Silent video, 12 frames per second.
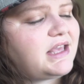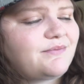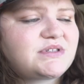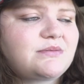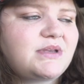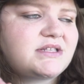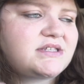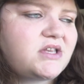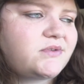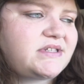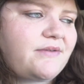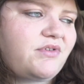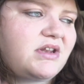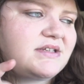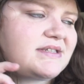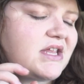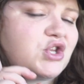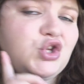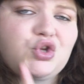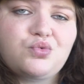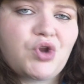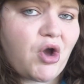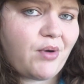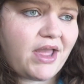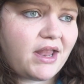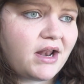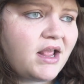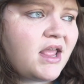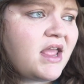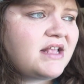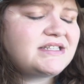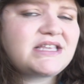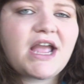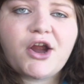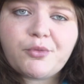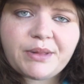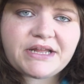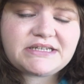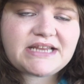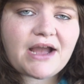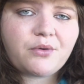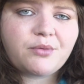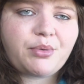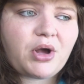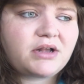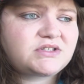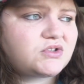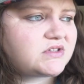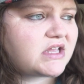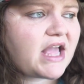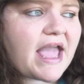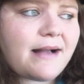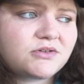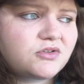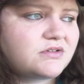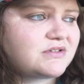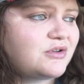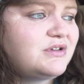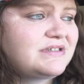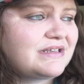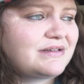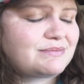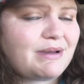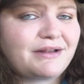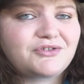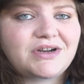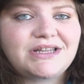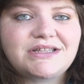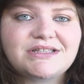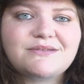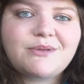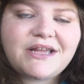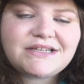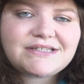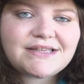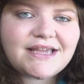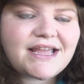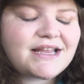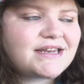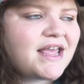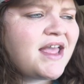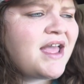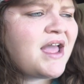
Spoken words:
Give it to me. It's so 70s, and you know it. He's the airplane tower boss who's like absolutely losing his mind trying to get this plane to land.